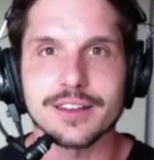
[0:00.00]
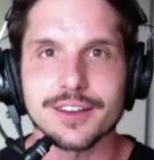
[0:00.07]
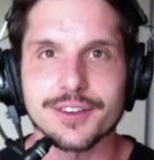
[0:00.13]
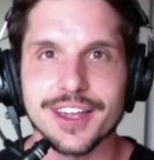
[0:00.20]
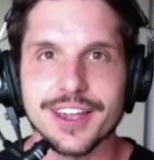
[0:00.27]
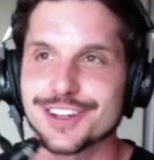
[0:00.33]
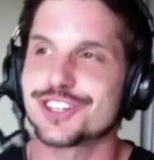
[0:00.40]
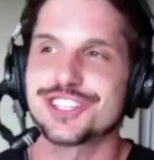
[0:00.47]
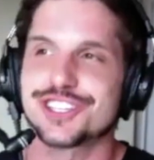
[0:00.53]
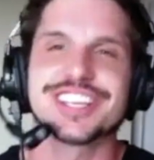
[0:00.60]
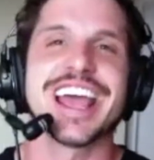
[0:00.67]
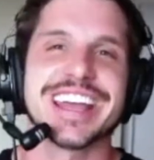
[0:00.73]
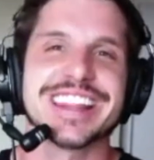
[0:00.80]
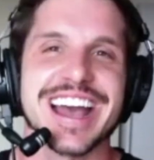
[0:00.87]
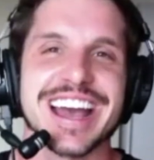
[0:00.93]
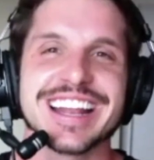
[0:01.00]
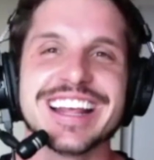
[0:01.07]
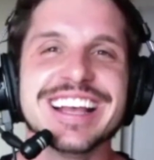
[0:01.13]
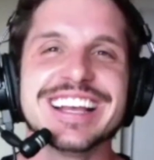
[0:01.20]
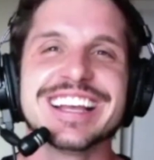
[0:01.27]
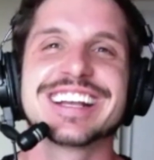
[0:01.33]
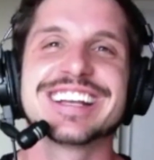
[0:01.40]
Okay, they're just saying that
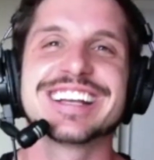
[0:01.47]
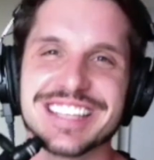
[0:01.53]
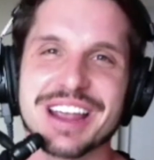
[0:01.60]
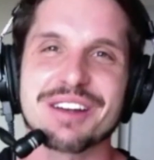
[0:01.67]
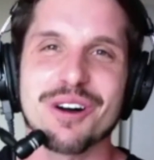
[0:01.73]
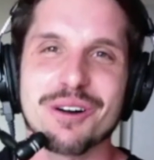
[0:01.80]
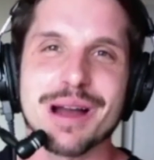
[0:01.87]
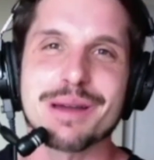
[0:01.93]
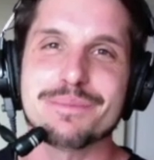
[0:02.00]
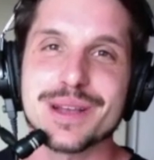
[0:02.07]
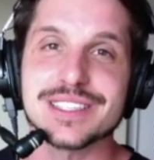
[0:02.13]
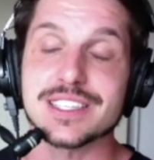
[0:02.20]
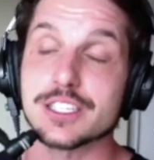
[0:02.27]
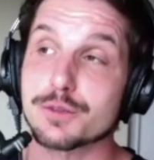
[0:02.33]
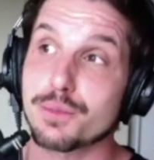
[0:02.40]
because they want my business.